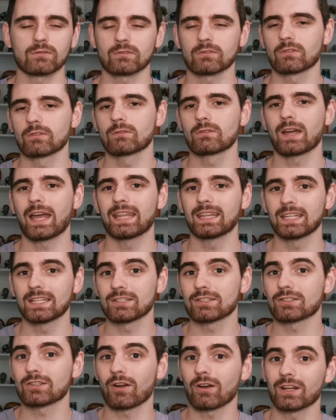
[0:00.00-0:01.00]
through. And then
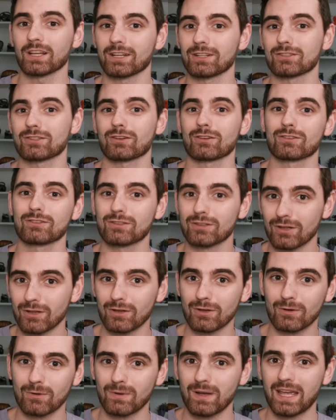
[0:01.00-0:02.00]
starting on turn
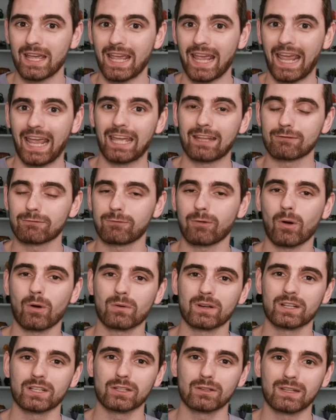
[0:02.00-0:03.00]
2 and
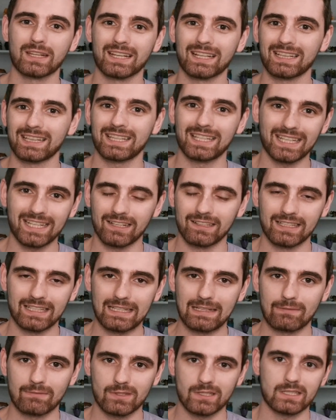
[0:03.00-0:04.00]
forward, you can click on
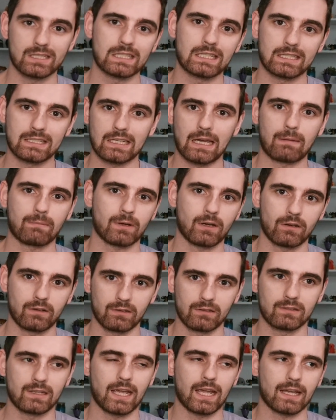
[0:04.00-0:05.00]
him to see the top card of
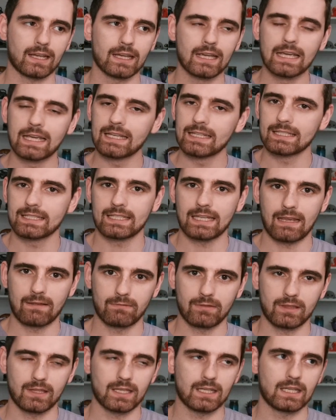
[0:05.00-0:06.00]
your deck. Same
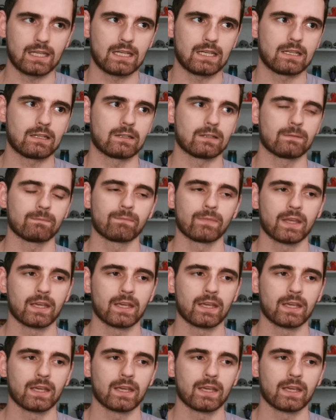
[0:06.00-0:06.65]
thing here.